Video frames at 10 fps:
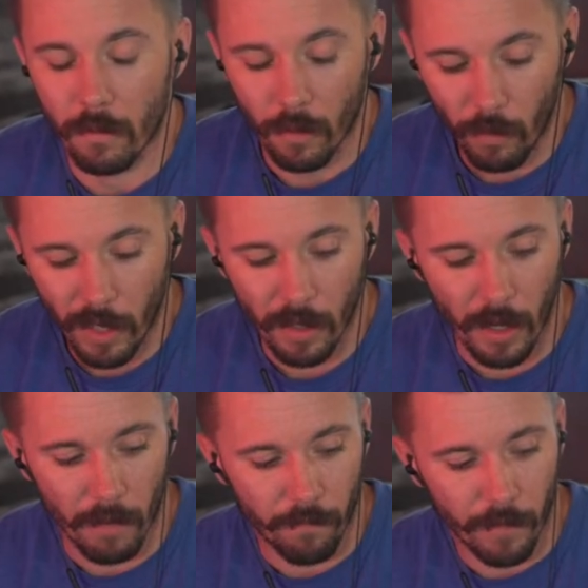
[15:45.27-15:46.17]
the way
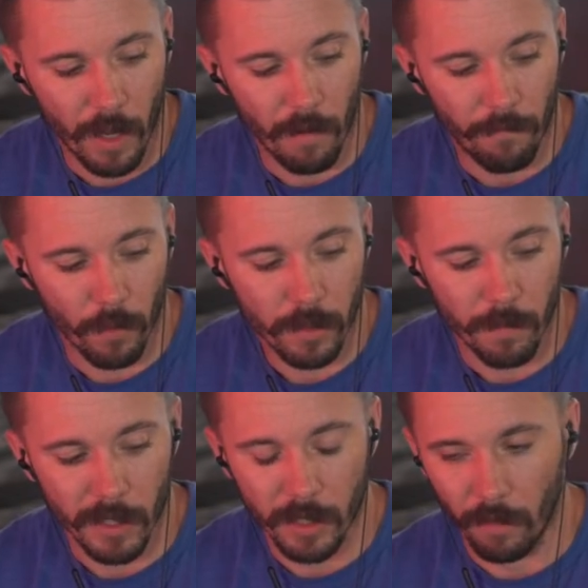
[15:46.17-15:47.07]
that I've kind of
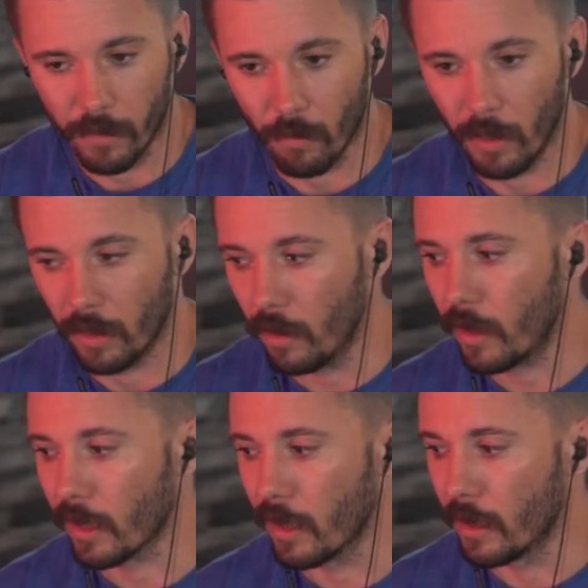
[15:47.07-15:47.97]
forced myself to really
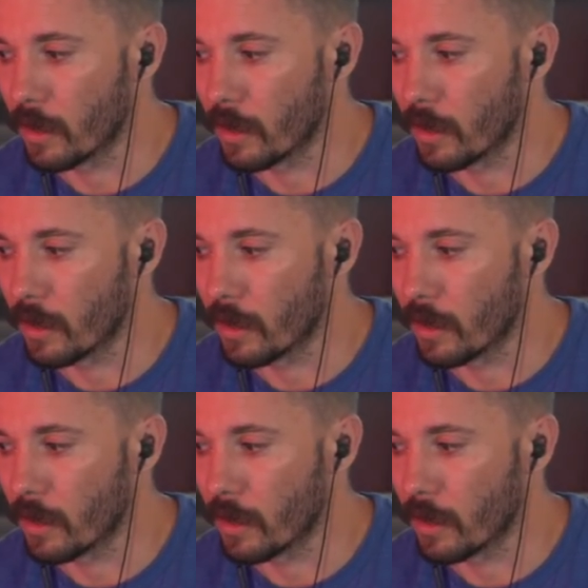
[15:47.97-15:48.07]
look at